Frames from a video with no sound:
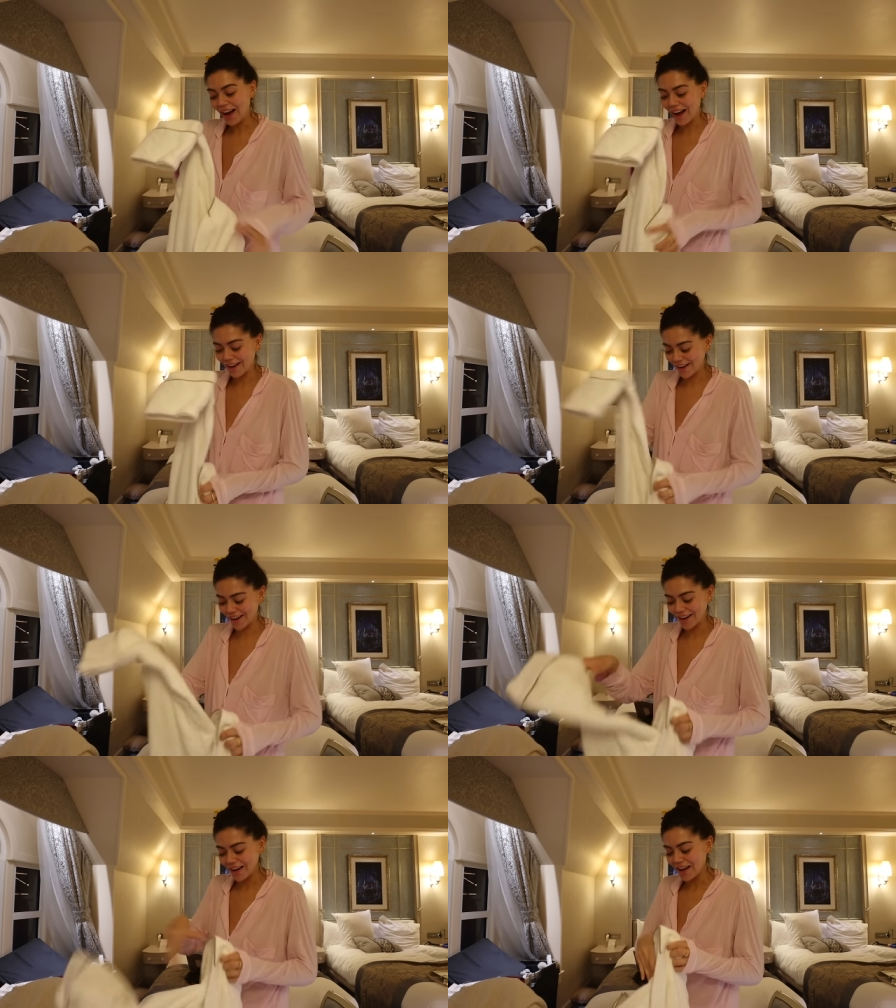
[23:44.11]

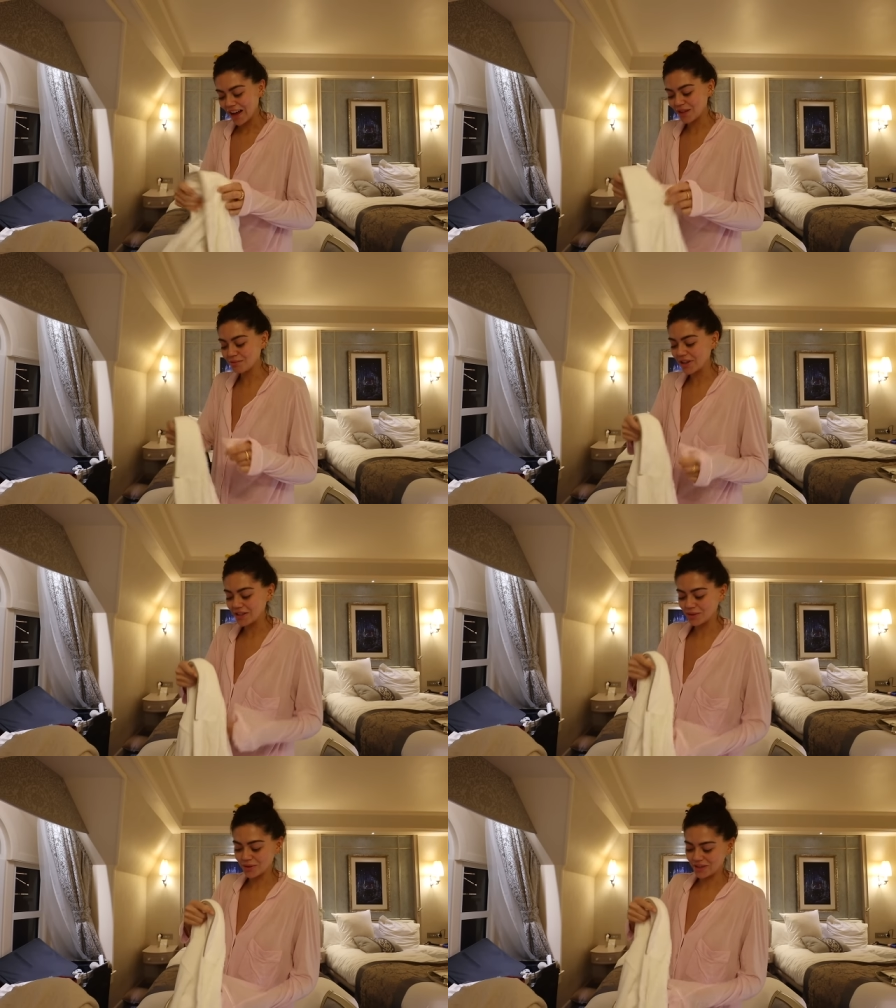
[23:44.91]
I am
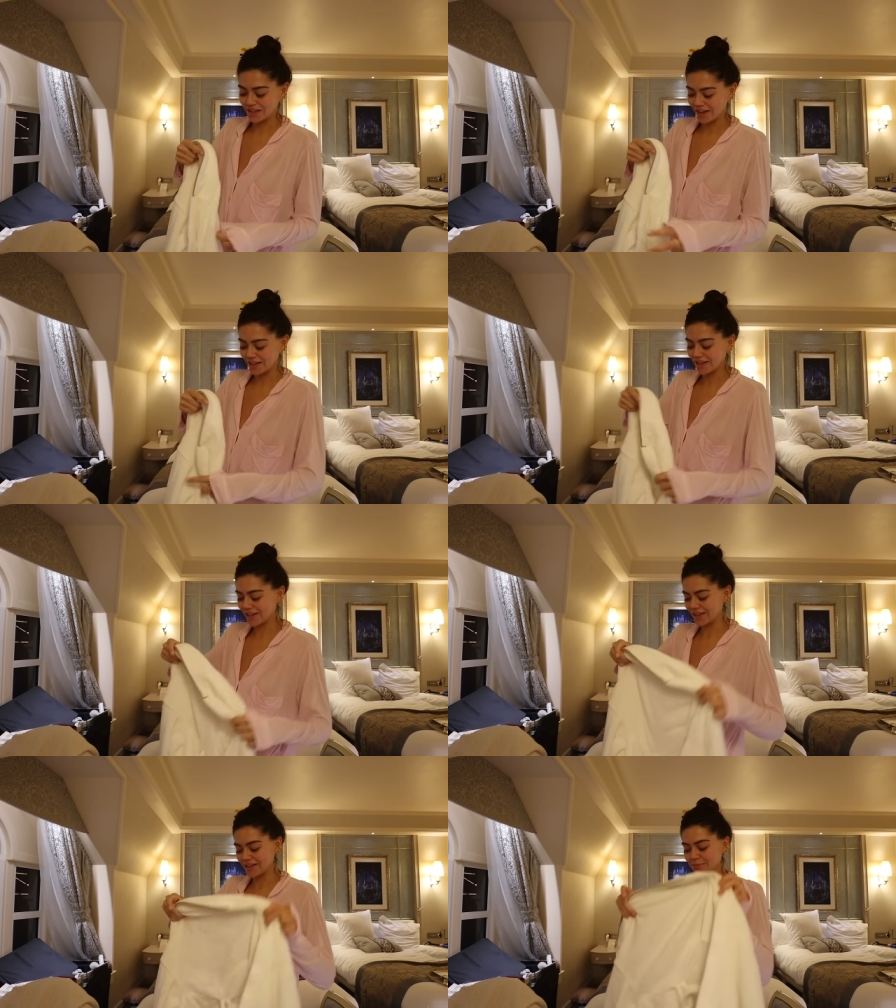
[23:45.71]
exhausted.
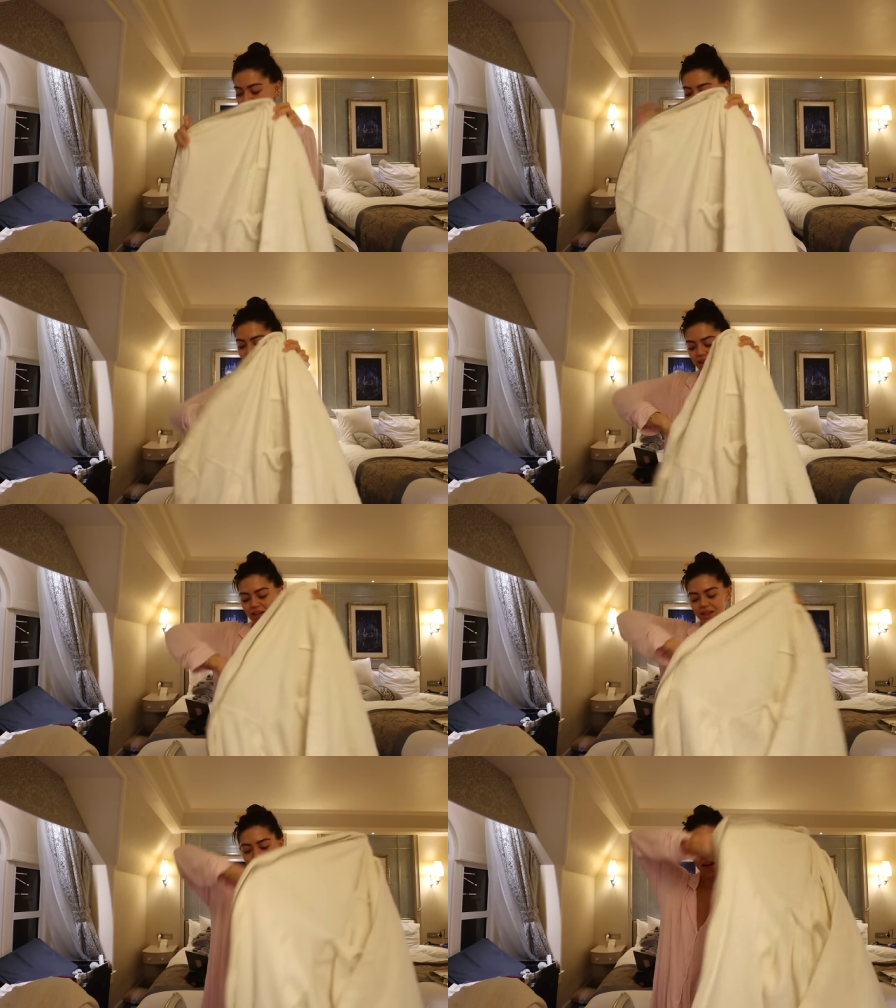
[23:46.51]
It is
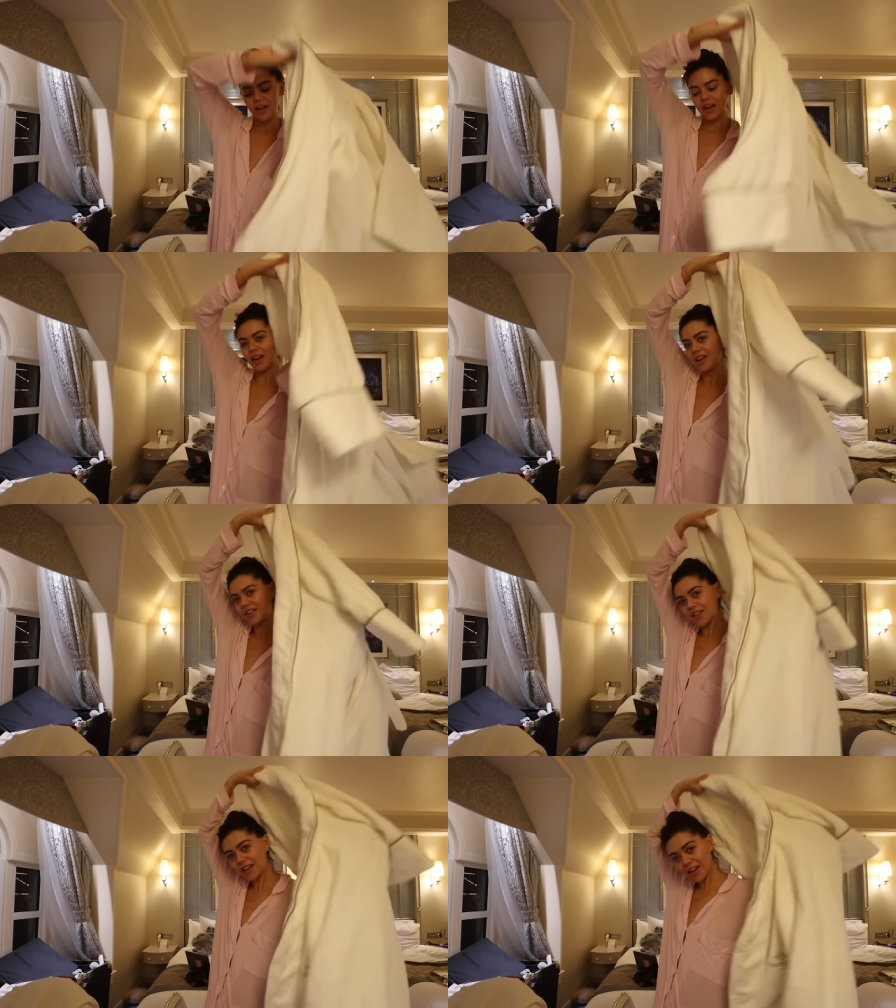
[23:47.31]
midnight
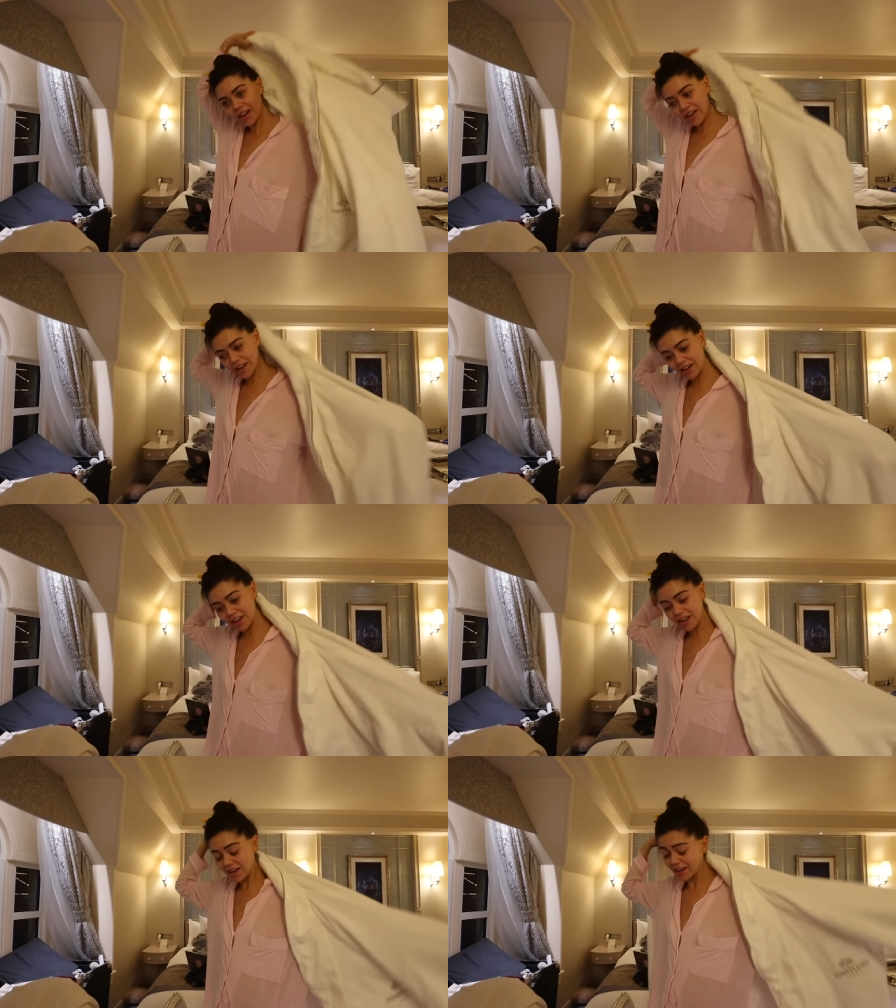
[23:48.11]
and
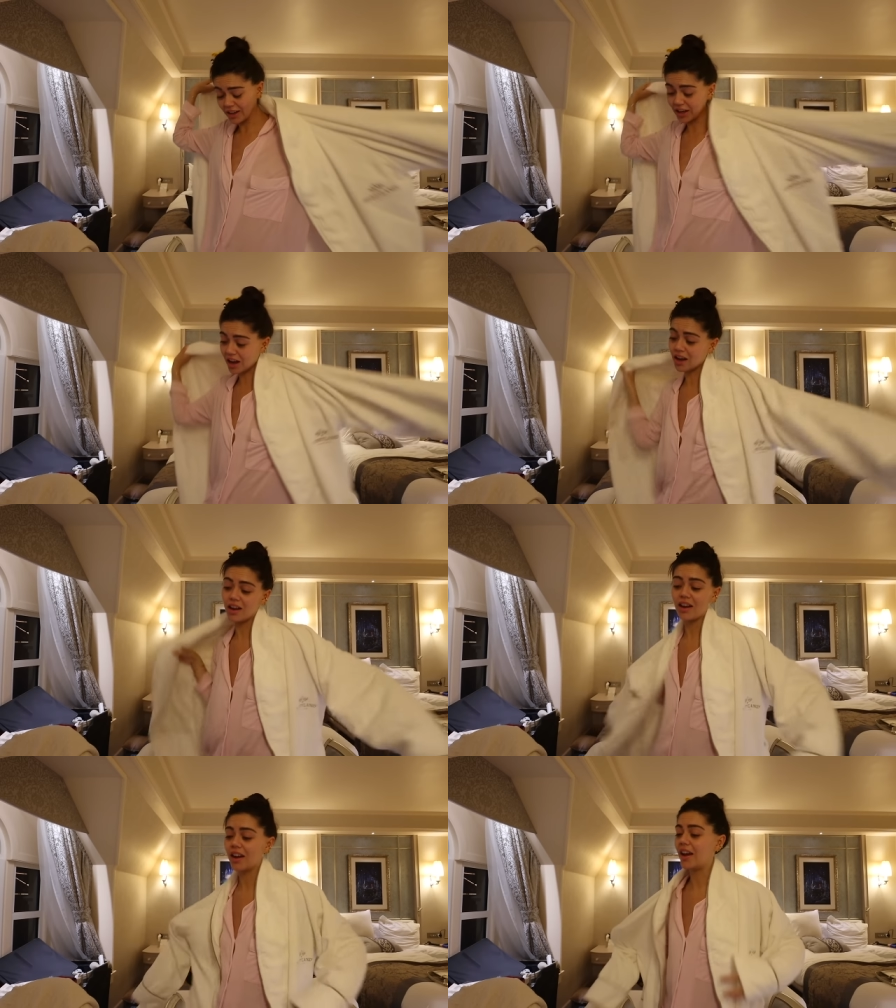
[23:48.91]
I, yeah,
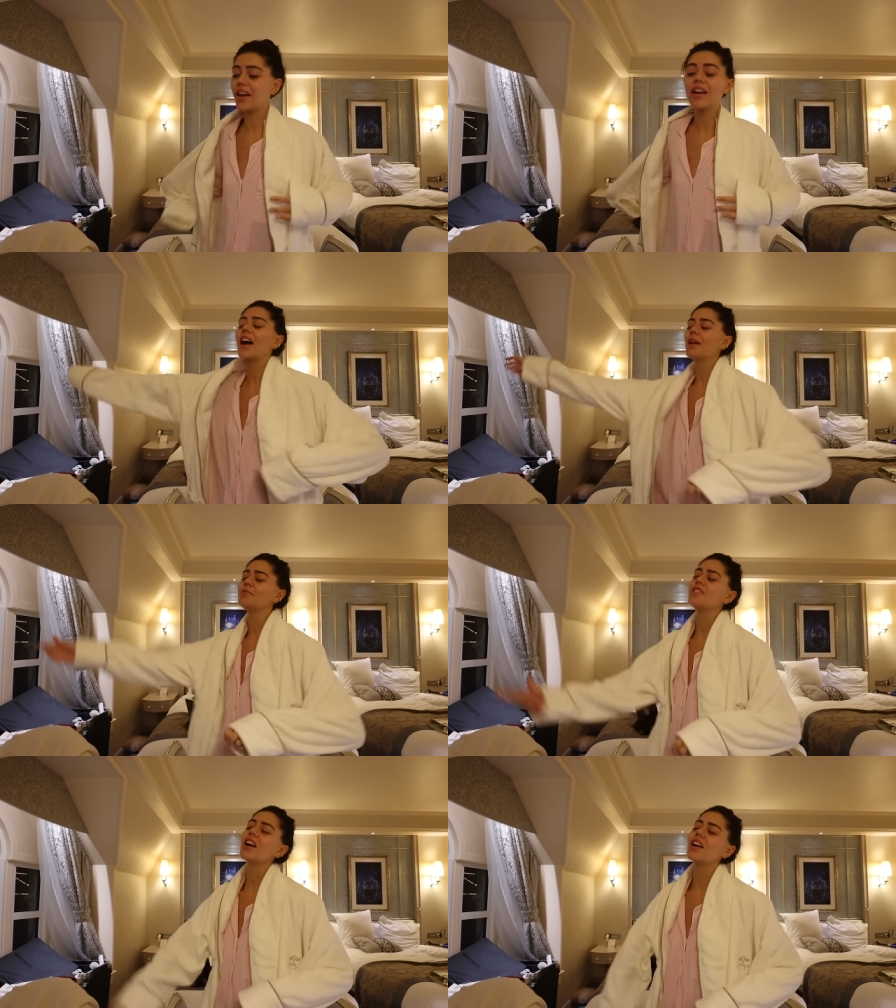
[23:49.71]
I, I
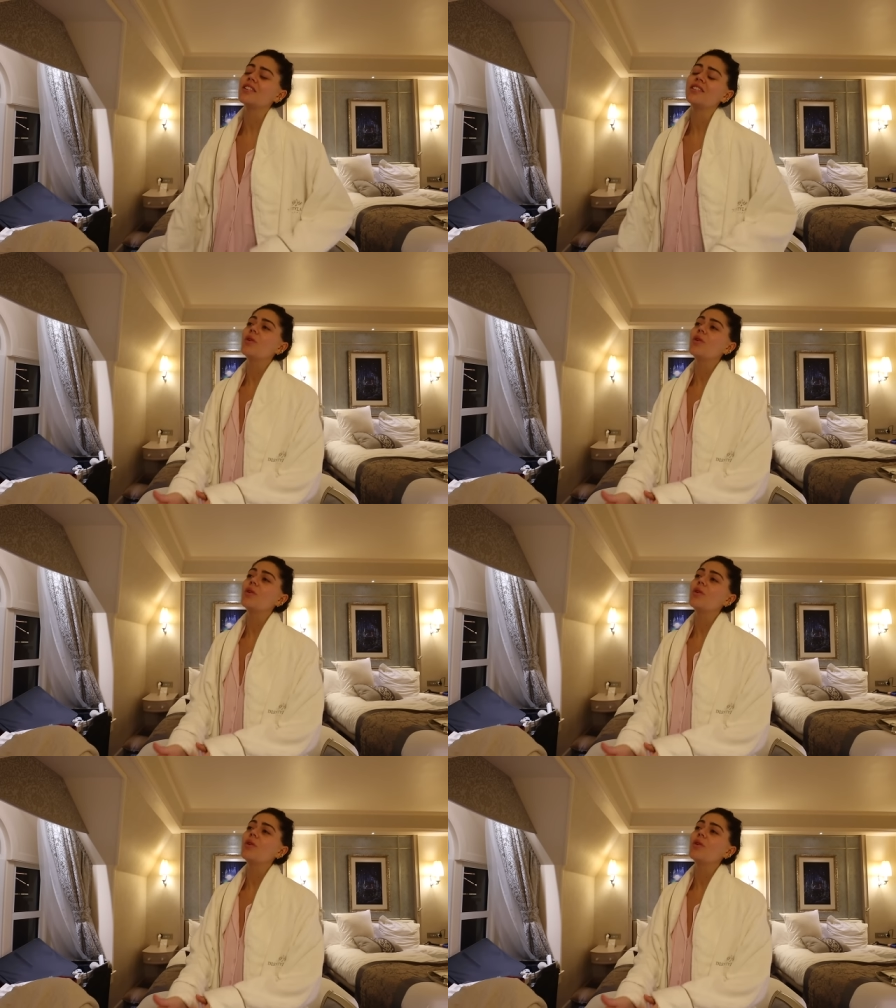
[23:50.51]
am done.